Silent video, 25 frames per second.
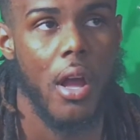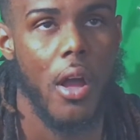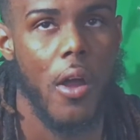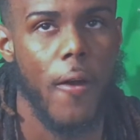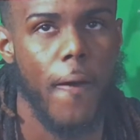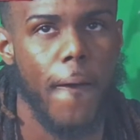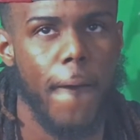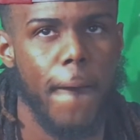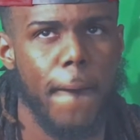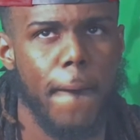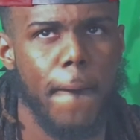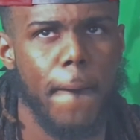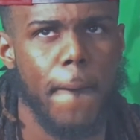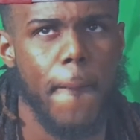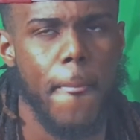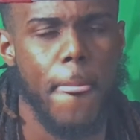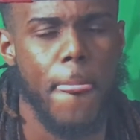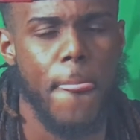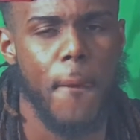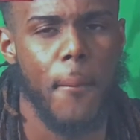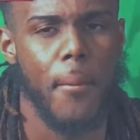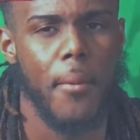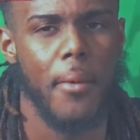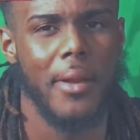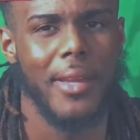Um,
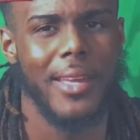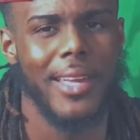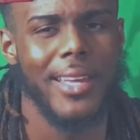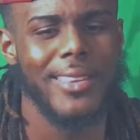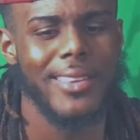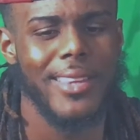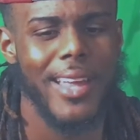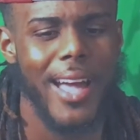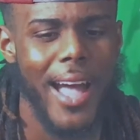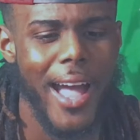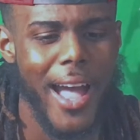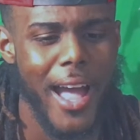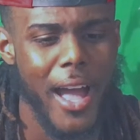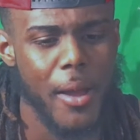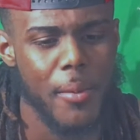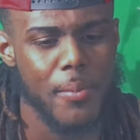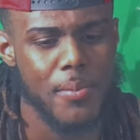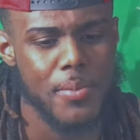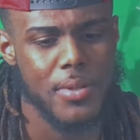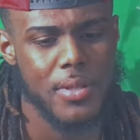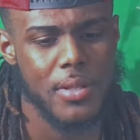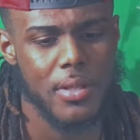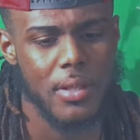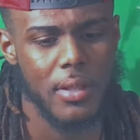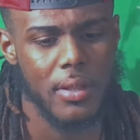get the
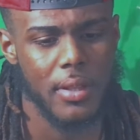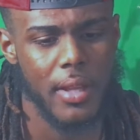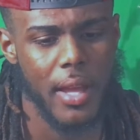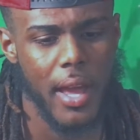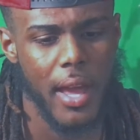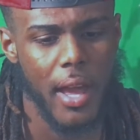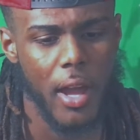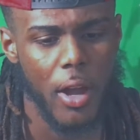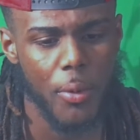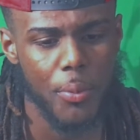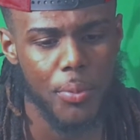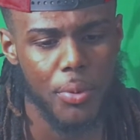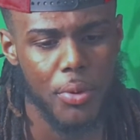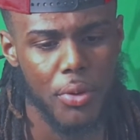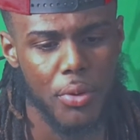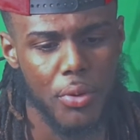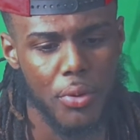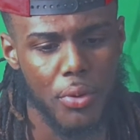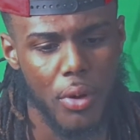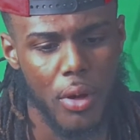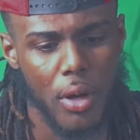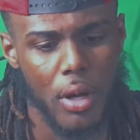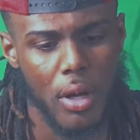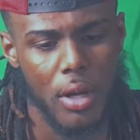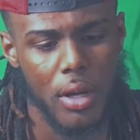apps that help you
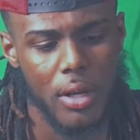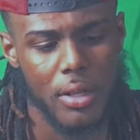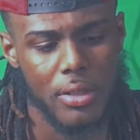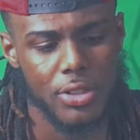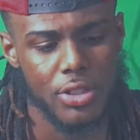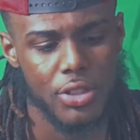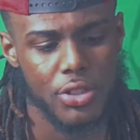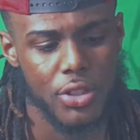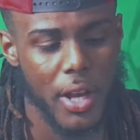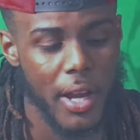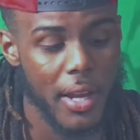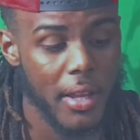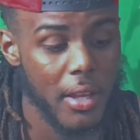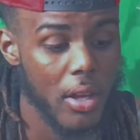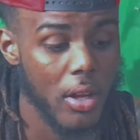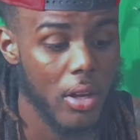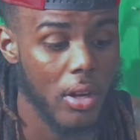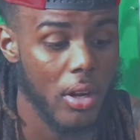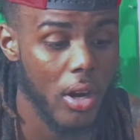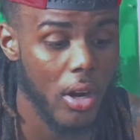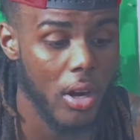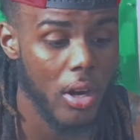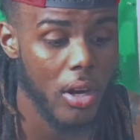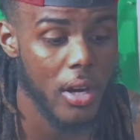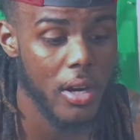uh, track your
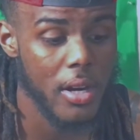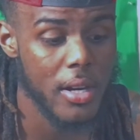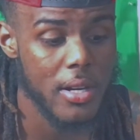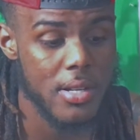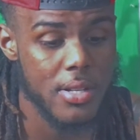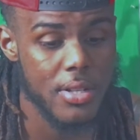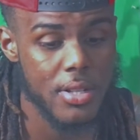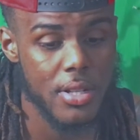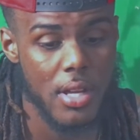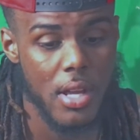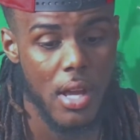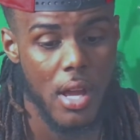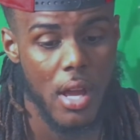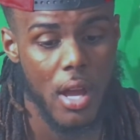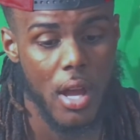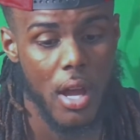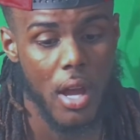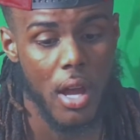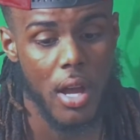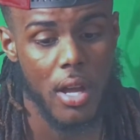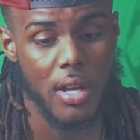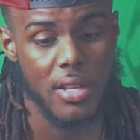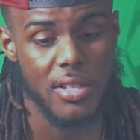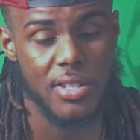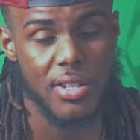cards.
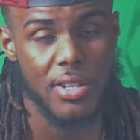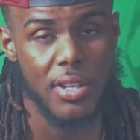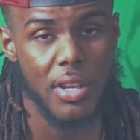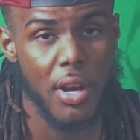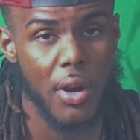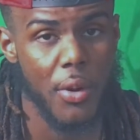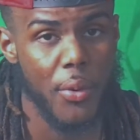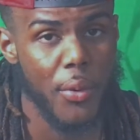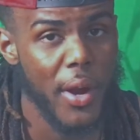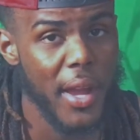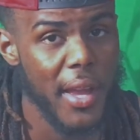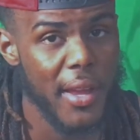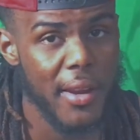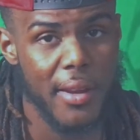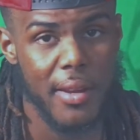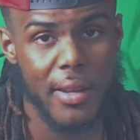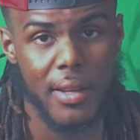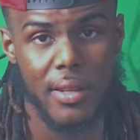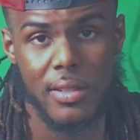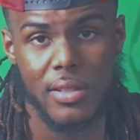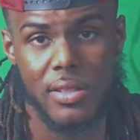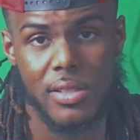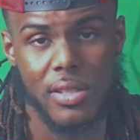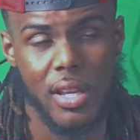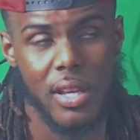Uh, see their
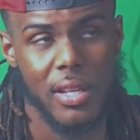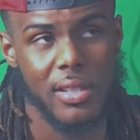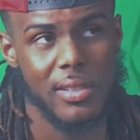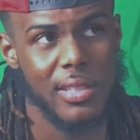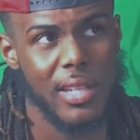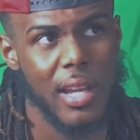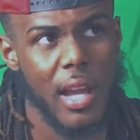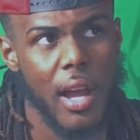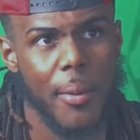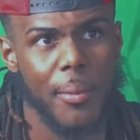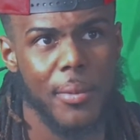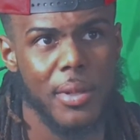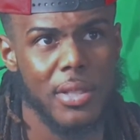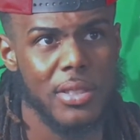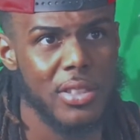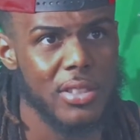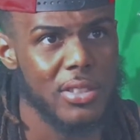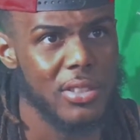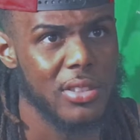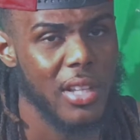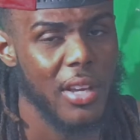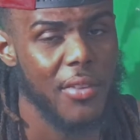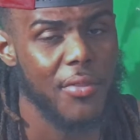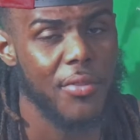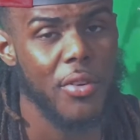ratings. See how much
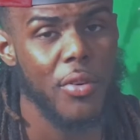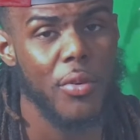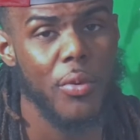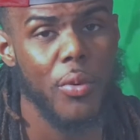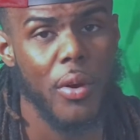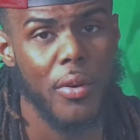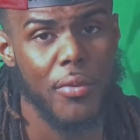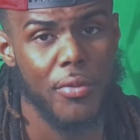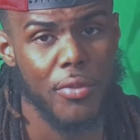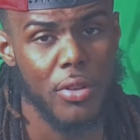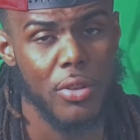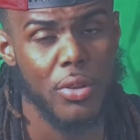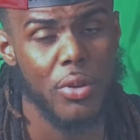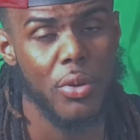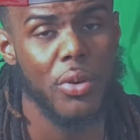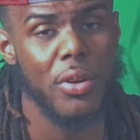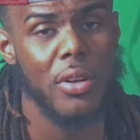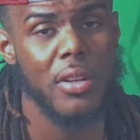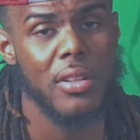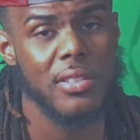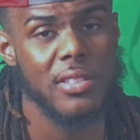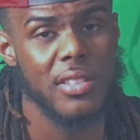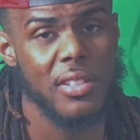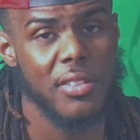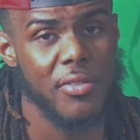is if you if you're doing
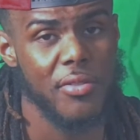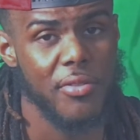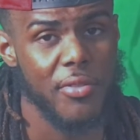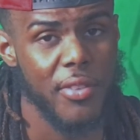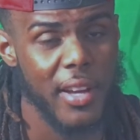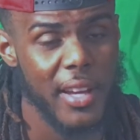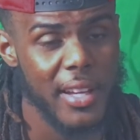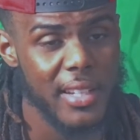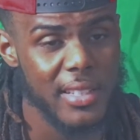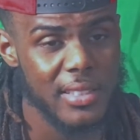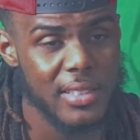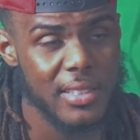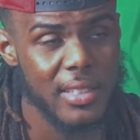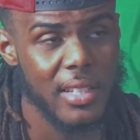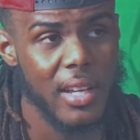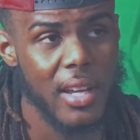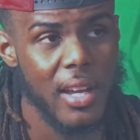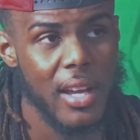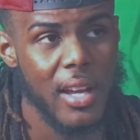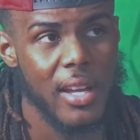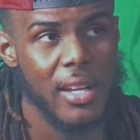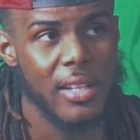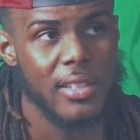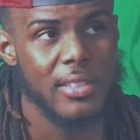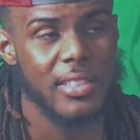it to invest.
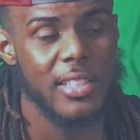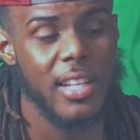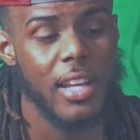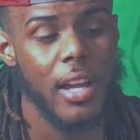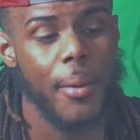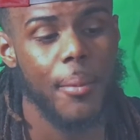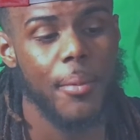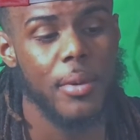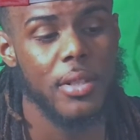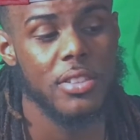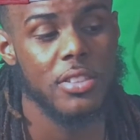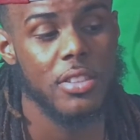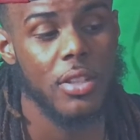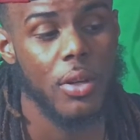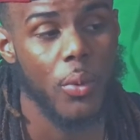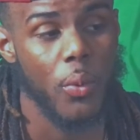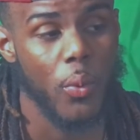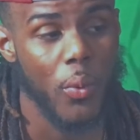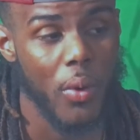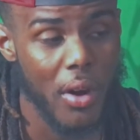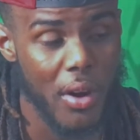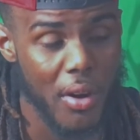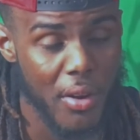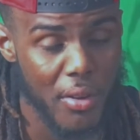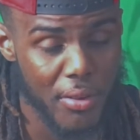See how much they're
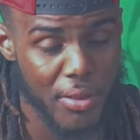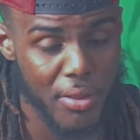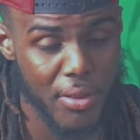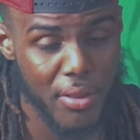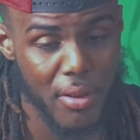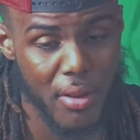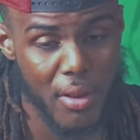worth.